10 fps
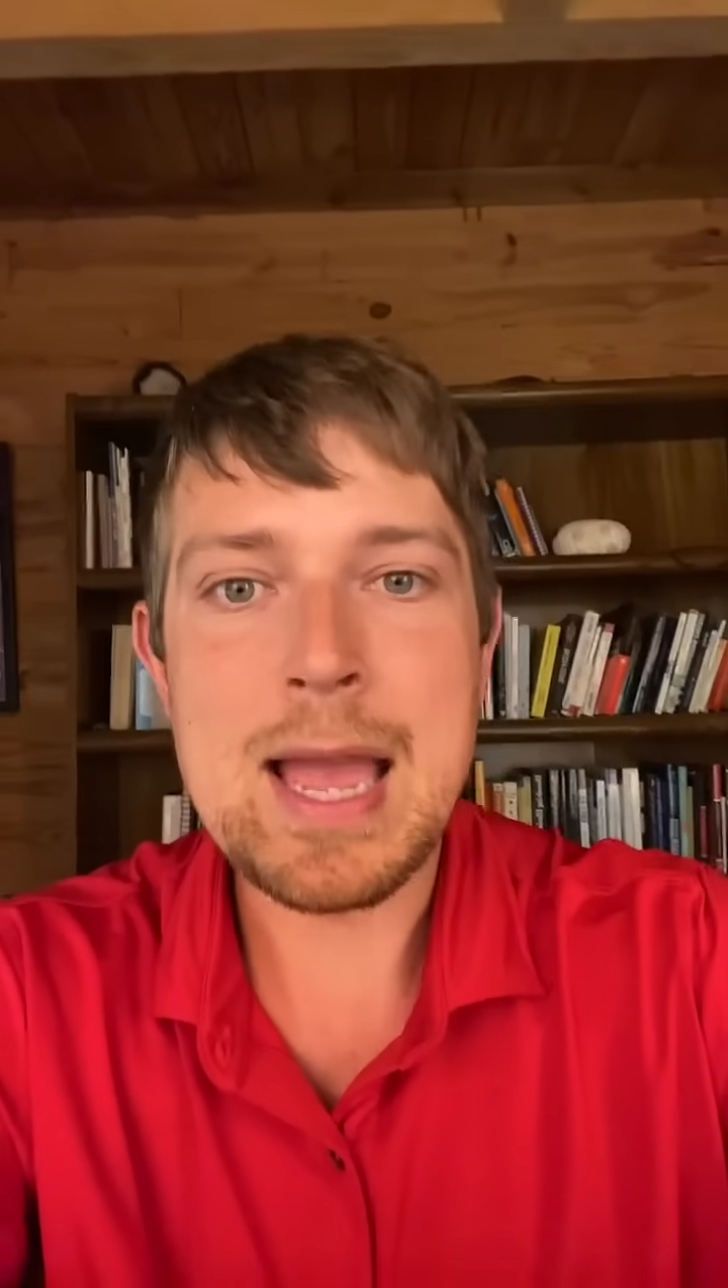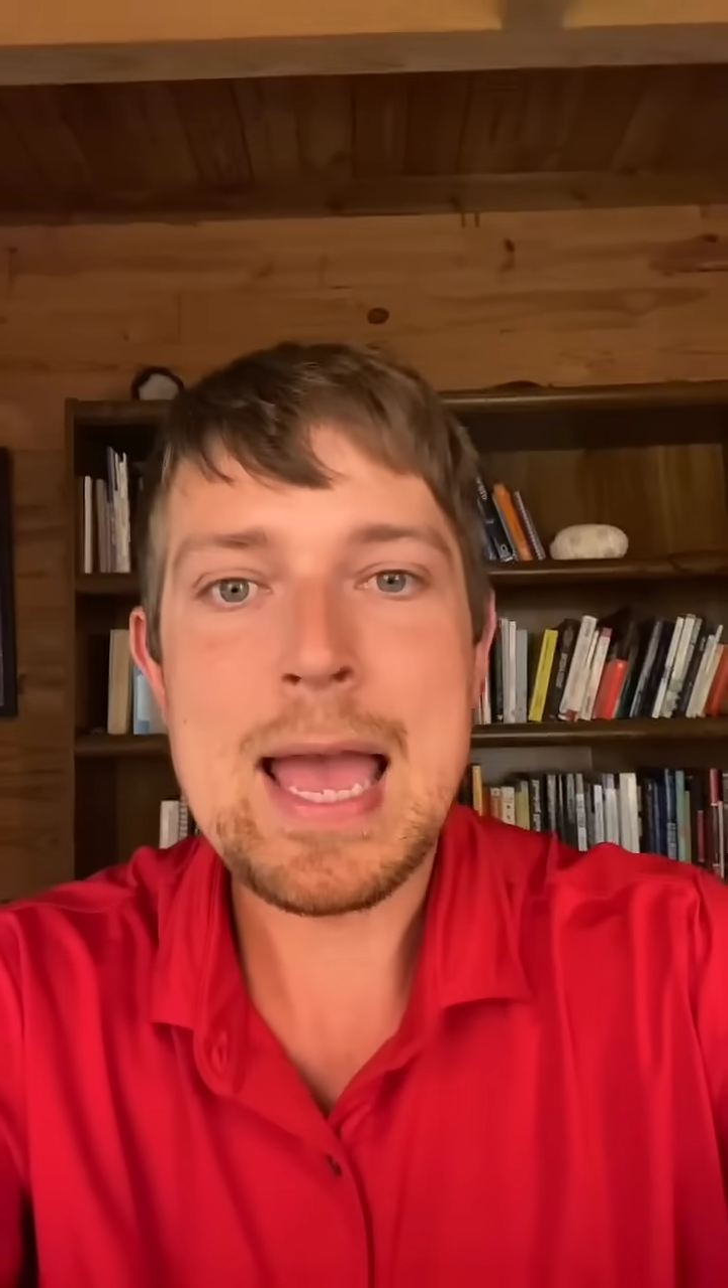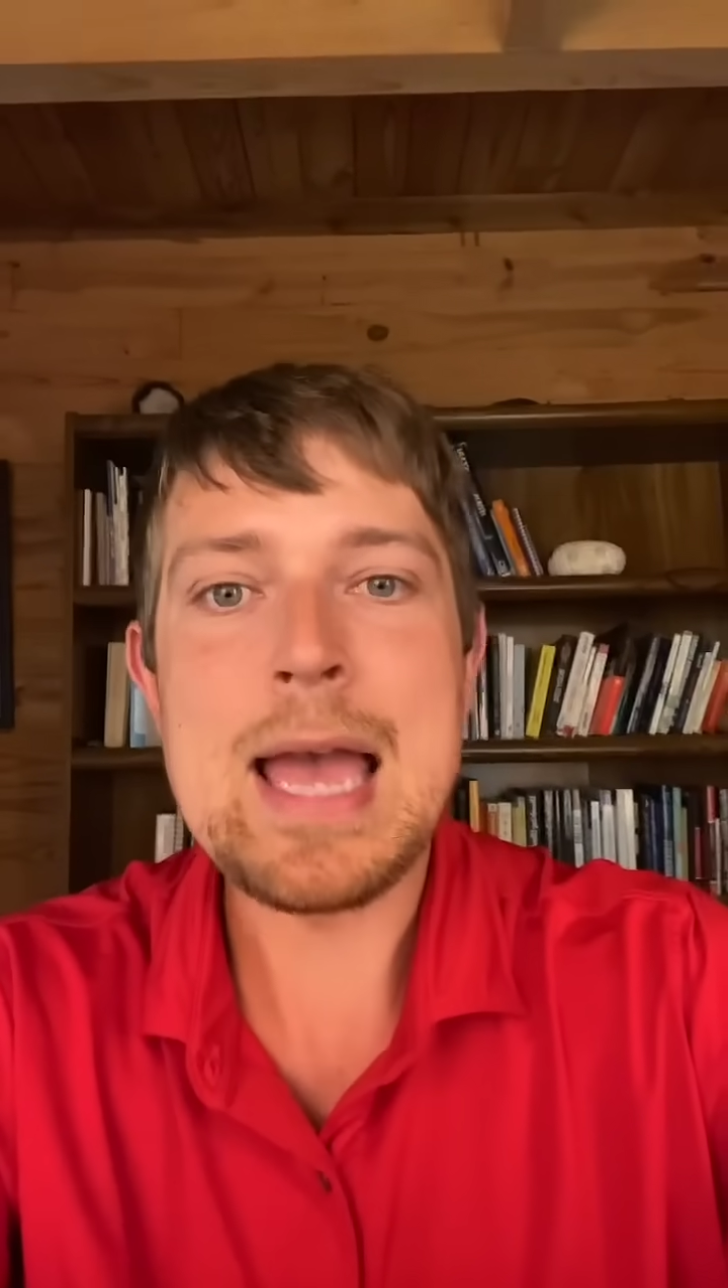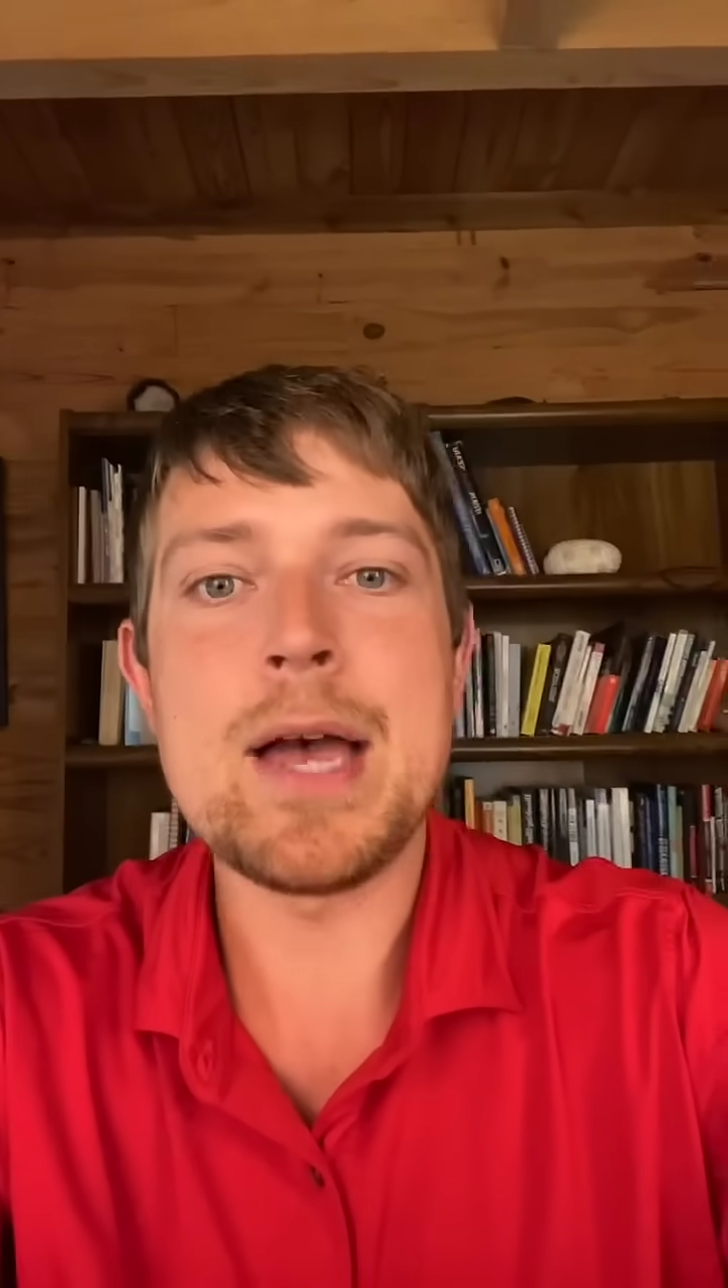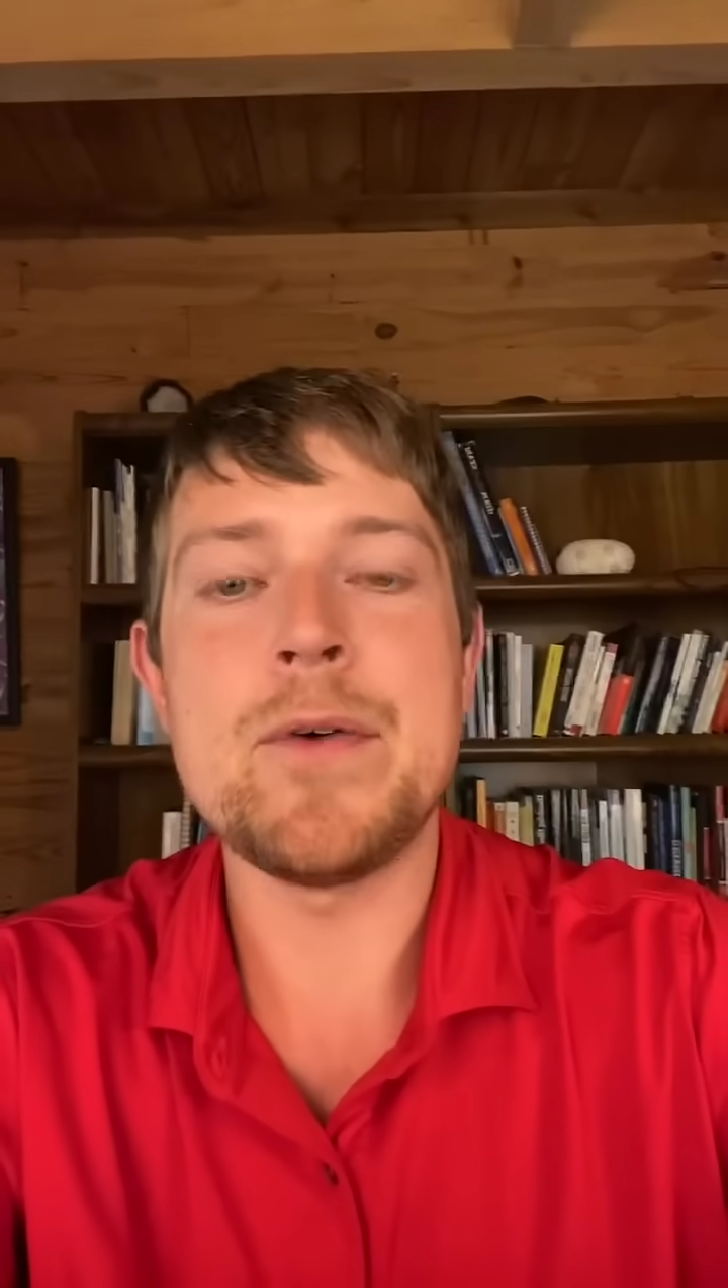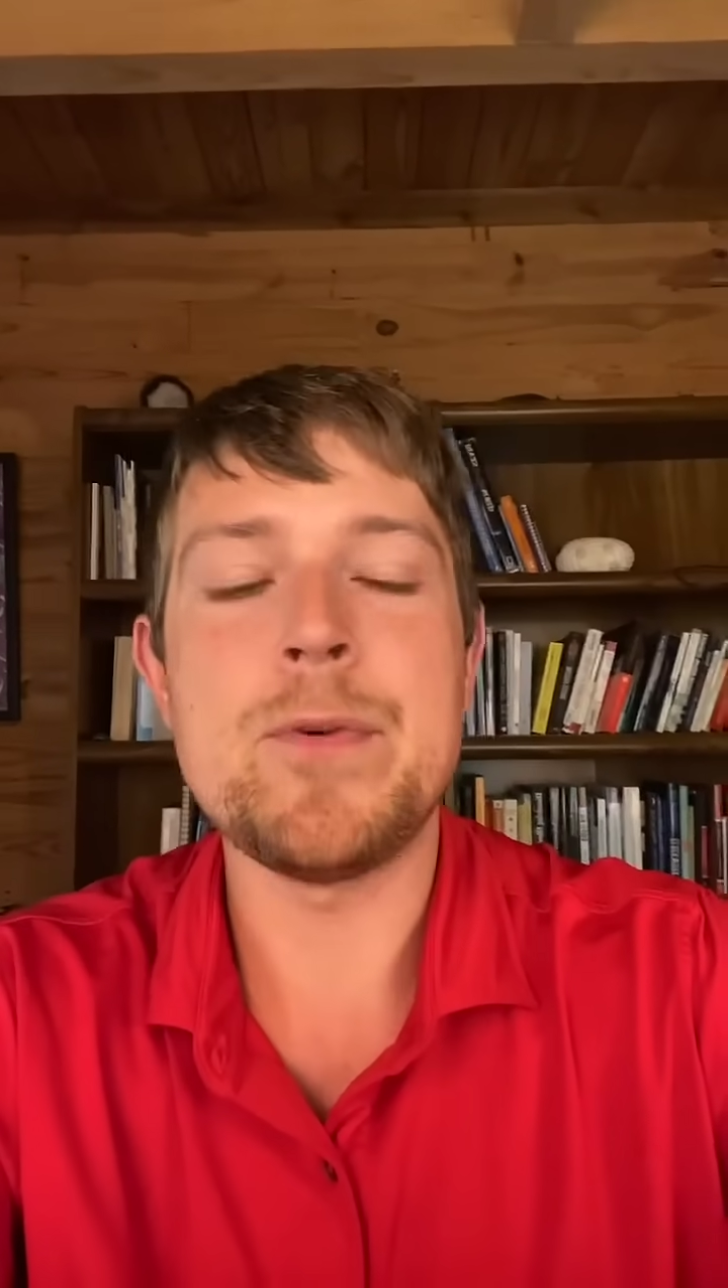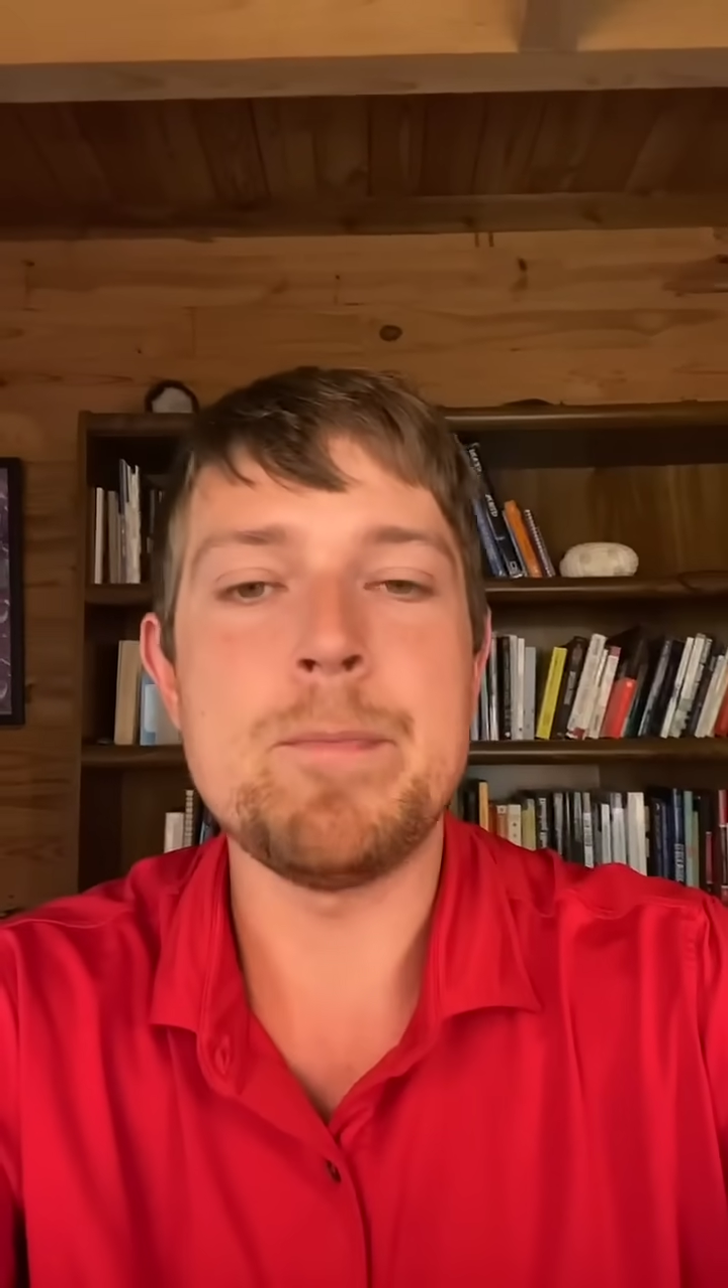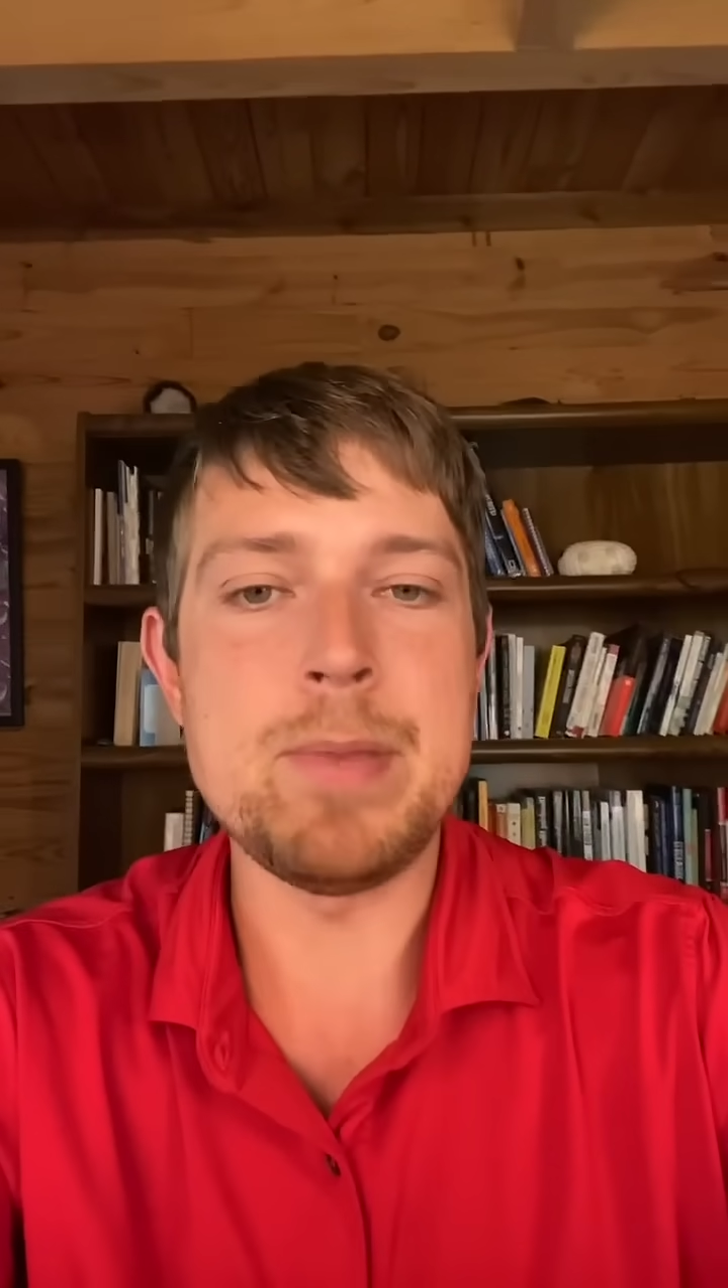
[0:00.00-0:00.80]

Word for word: have